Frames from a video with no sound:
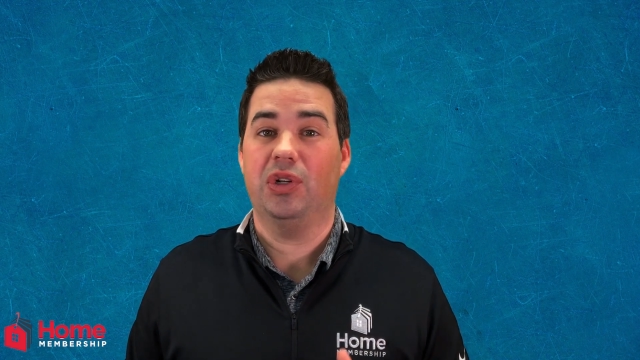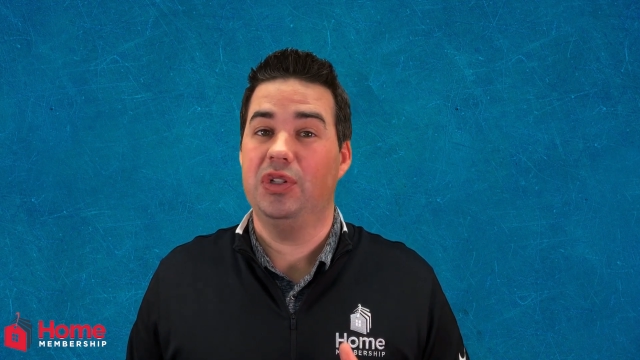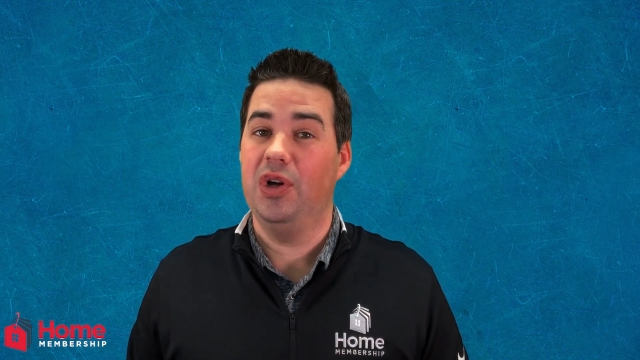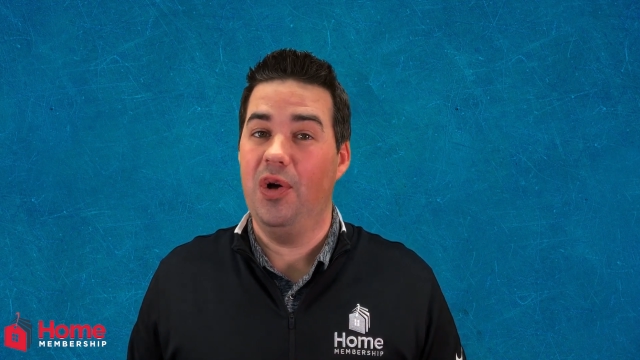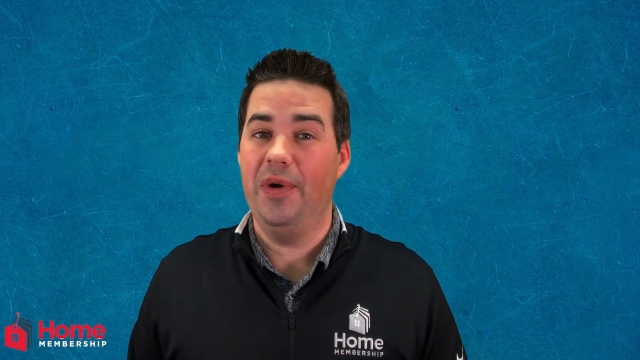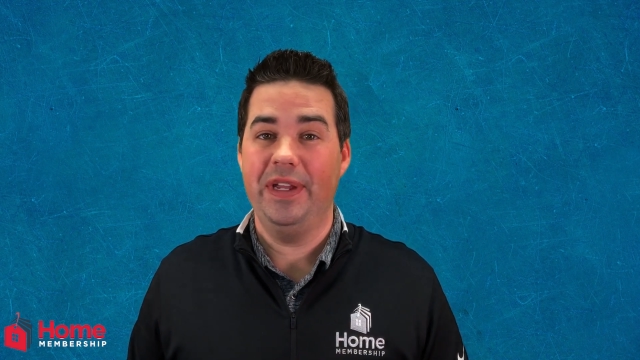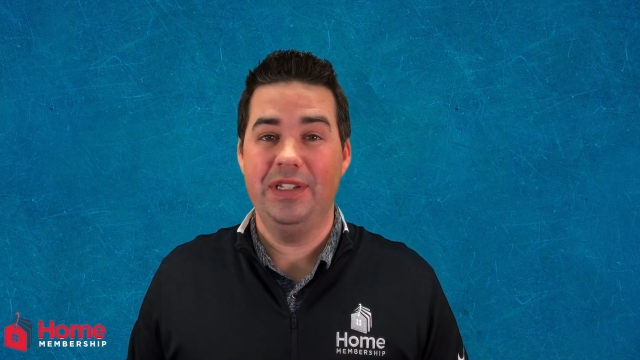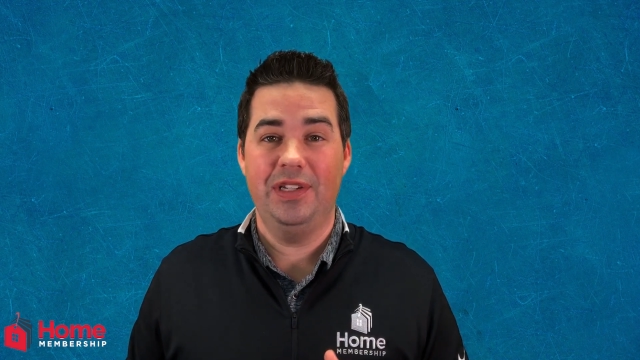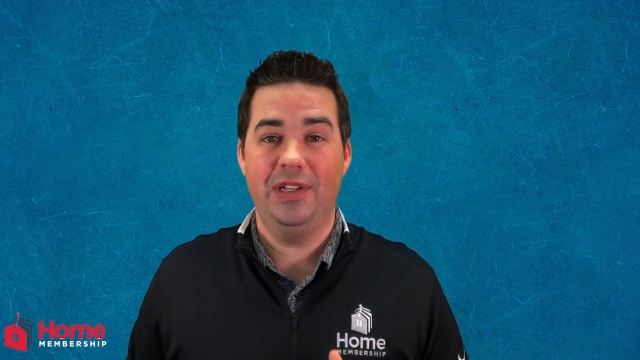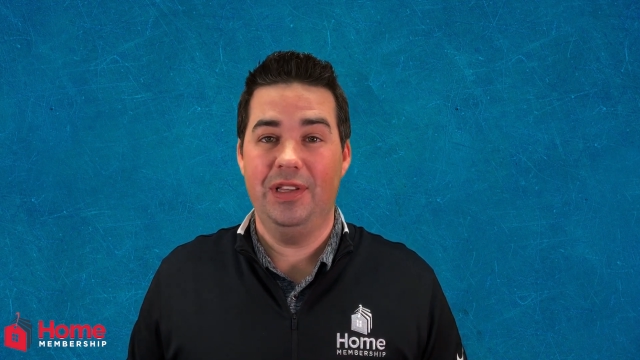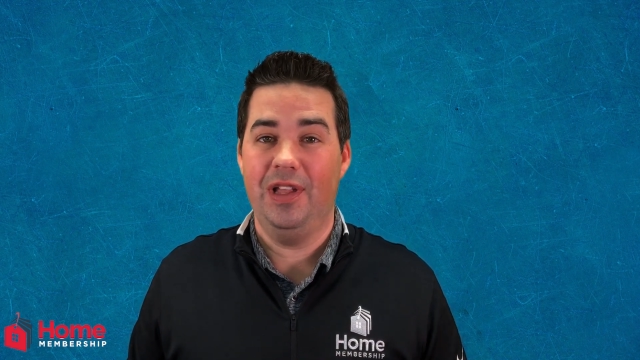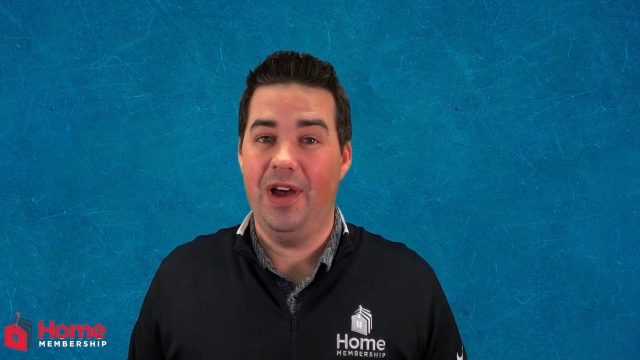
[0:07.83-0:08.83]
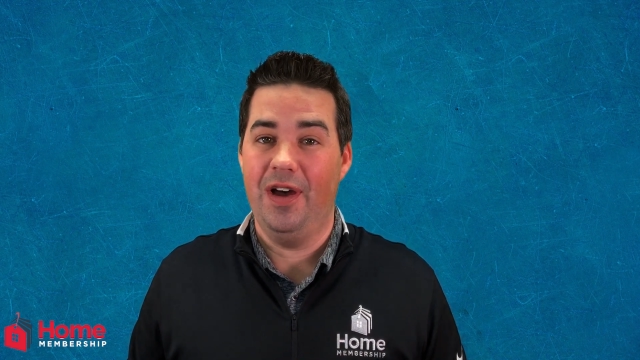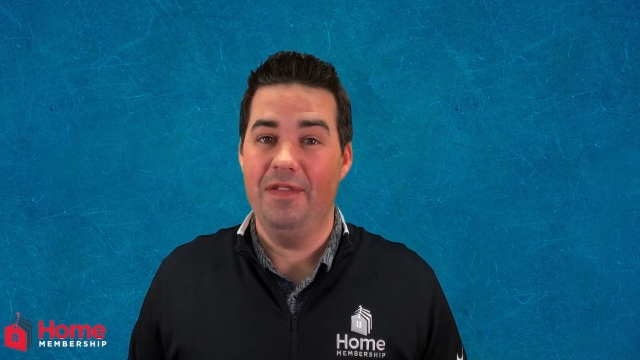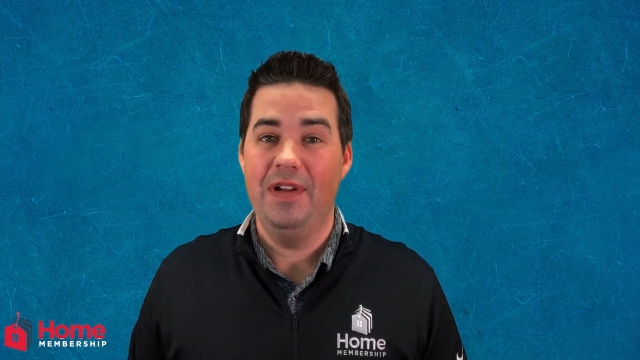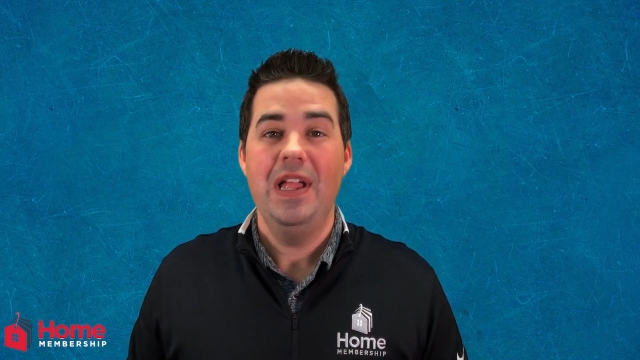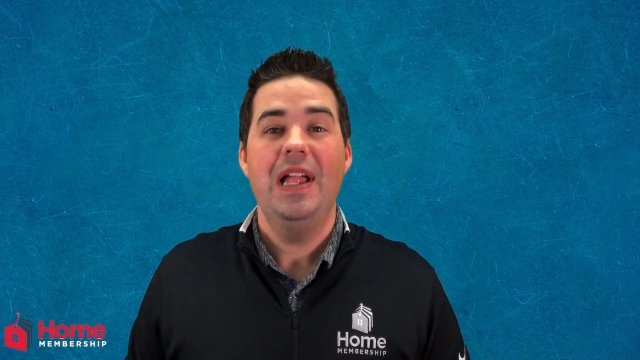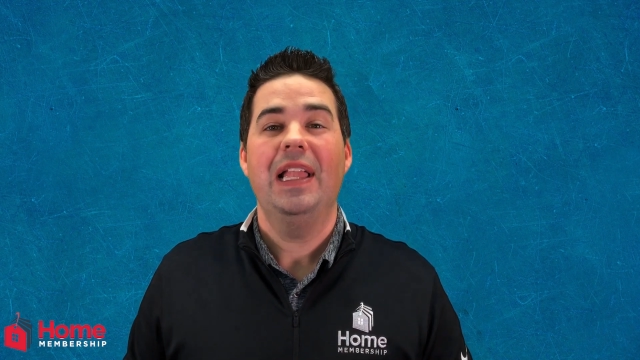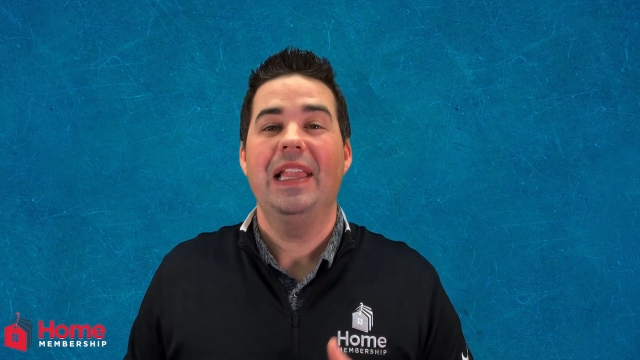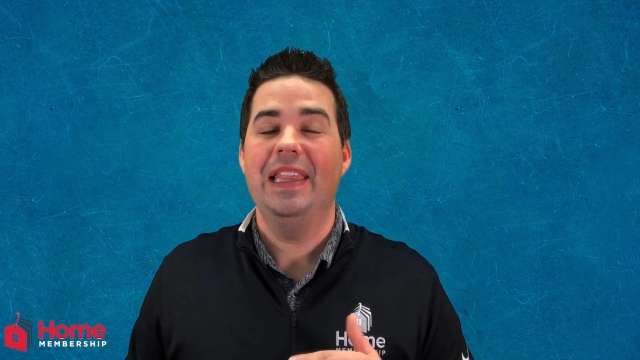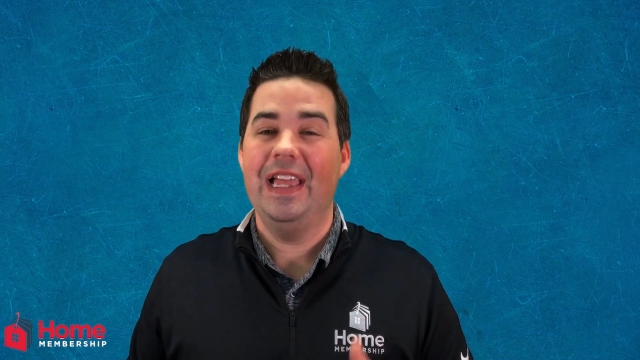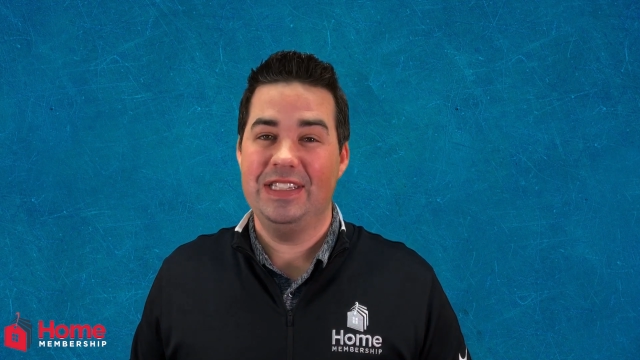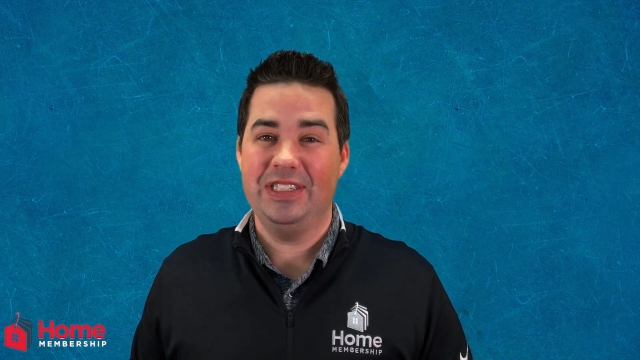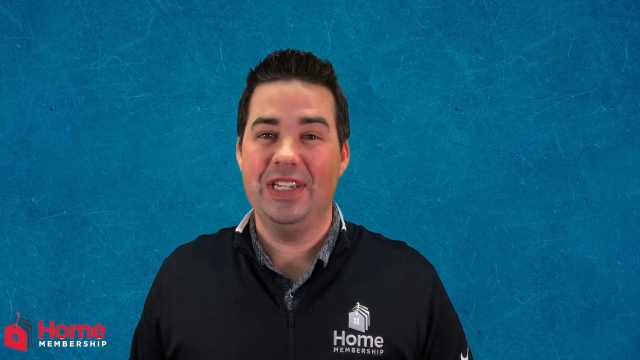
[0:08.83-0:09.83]
are going to love.
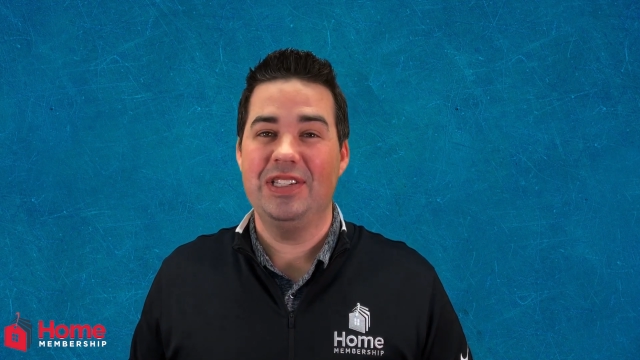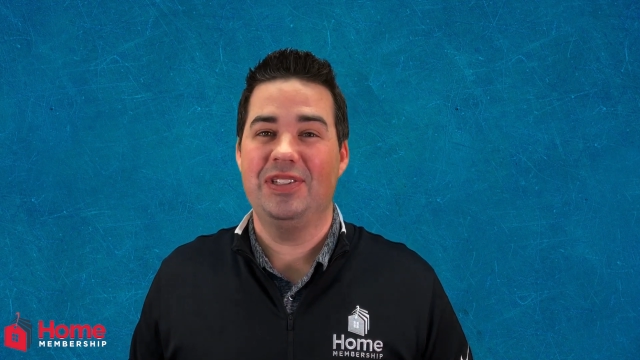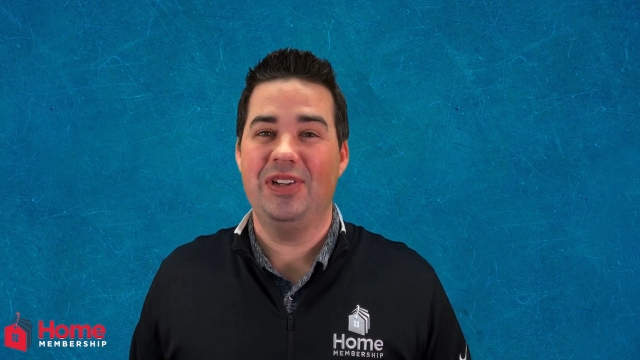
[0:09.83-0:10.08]
Let's get